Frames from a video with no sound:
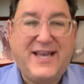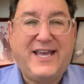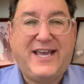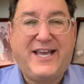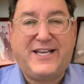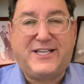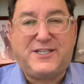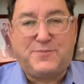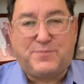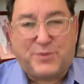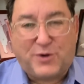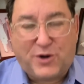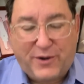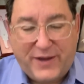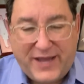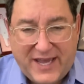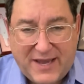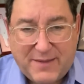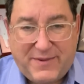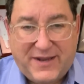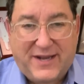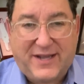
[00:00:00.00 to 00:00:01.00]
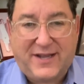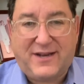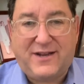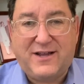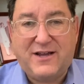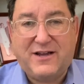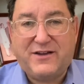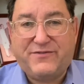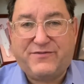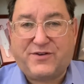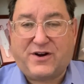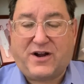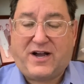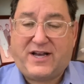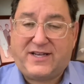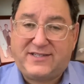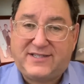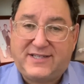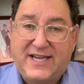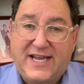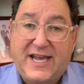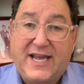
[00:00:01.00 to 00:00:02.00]
is prohibited for
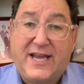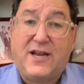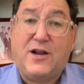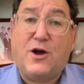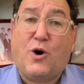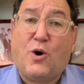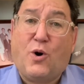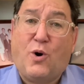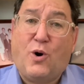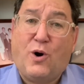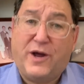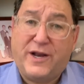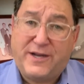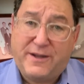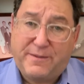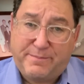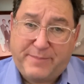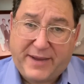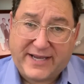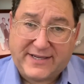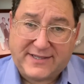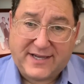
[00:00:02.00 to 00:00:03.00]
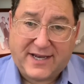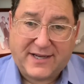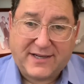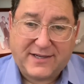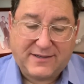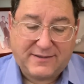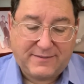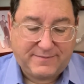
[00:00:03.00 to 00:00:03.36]
us to eat on Pesach.